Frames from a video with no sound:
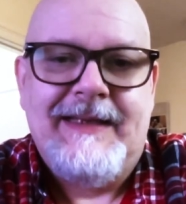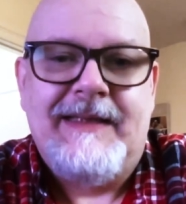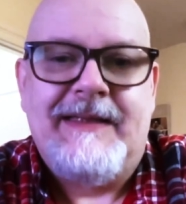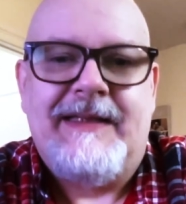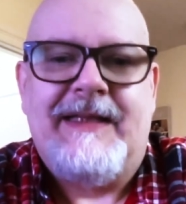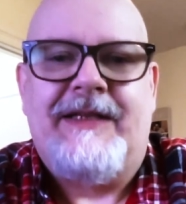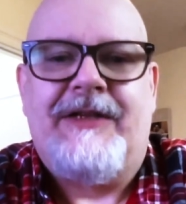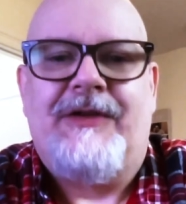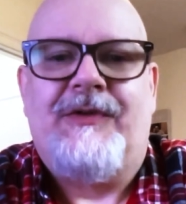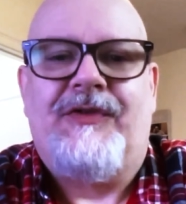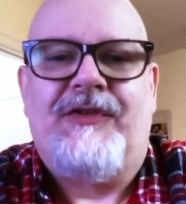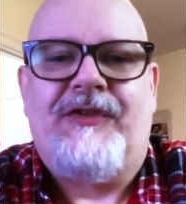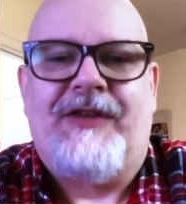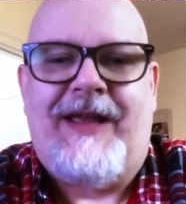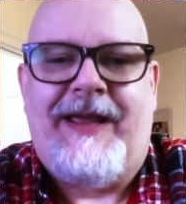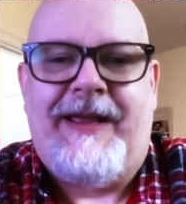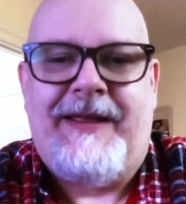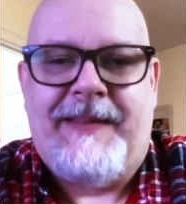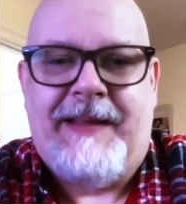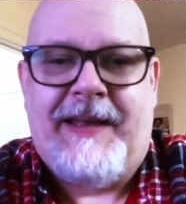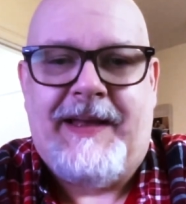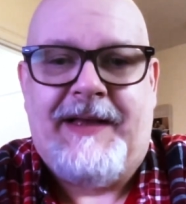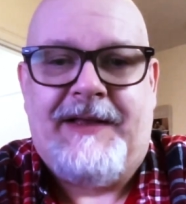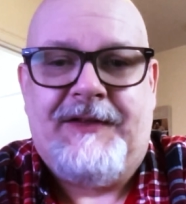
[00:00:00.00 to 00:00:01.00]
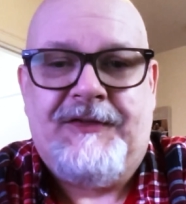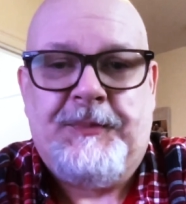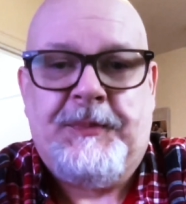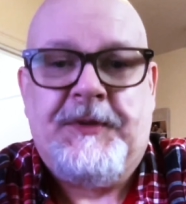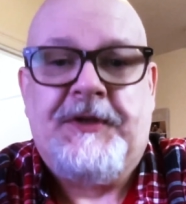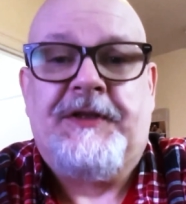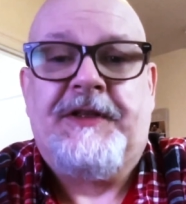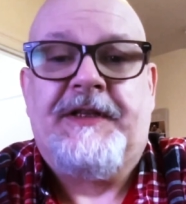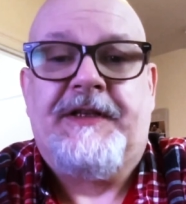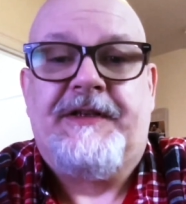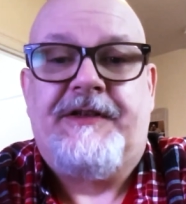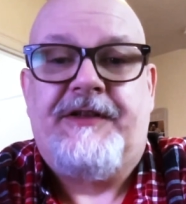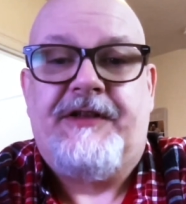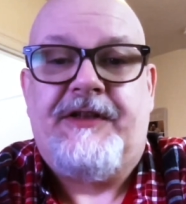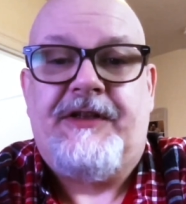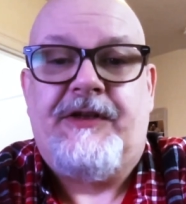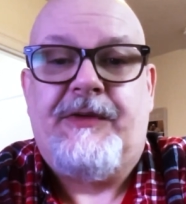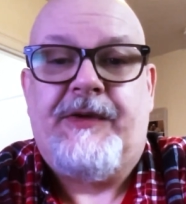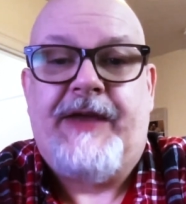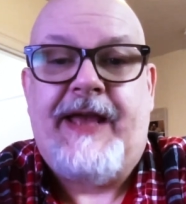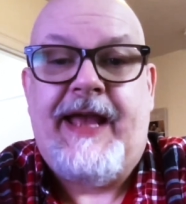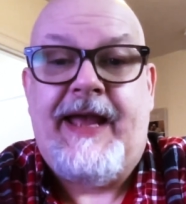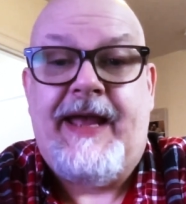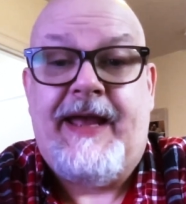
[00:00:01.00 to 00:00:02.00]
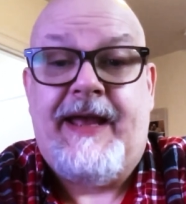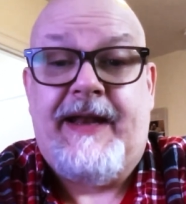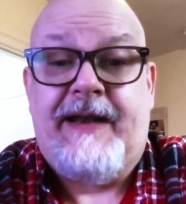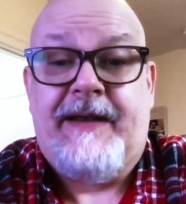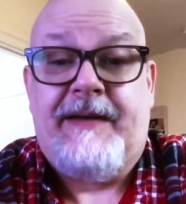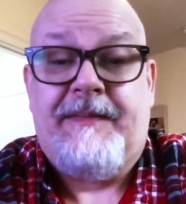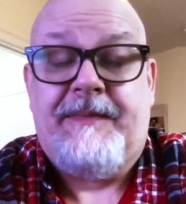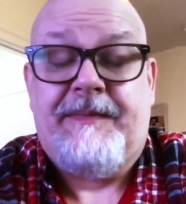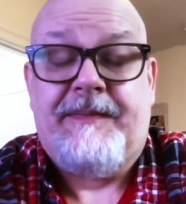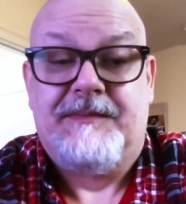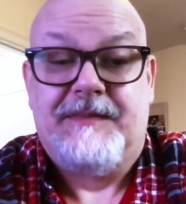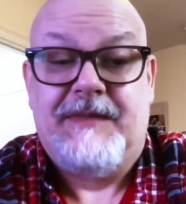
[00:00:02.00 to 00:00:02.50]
then you stay in the hospital until you can,